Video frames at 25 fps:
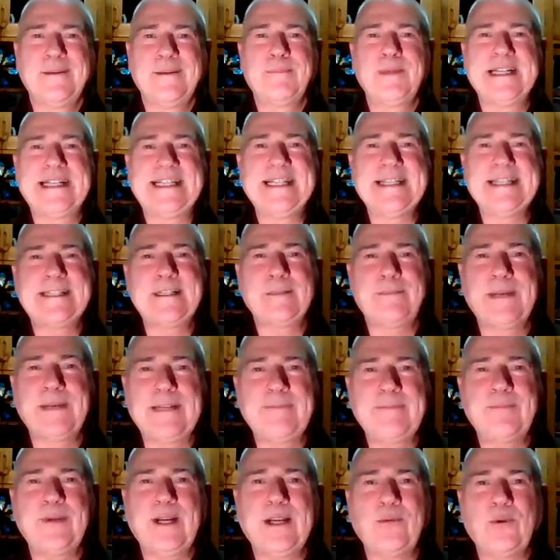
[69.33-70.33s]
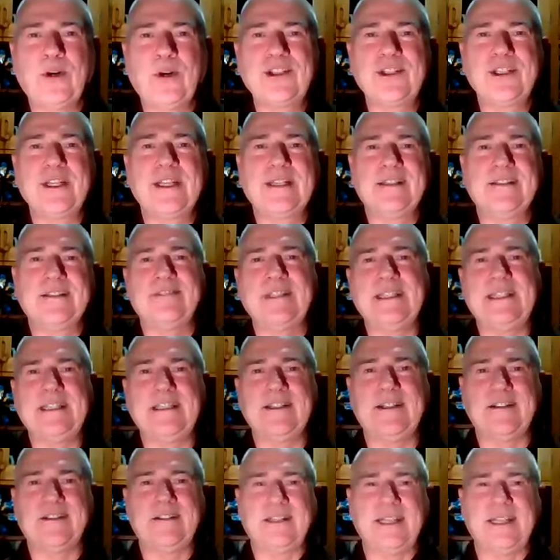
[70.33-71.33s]
participate by watching the
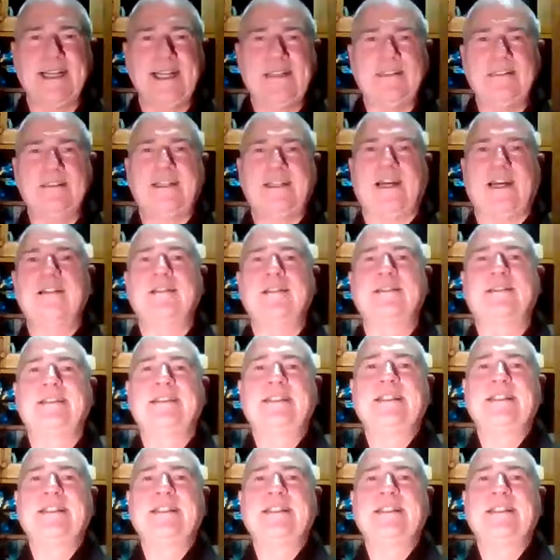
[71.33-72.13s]
video later,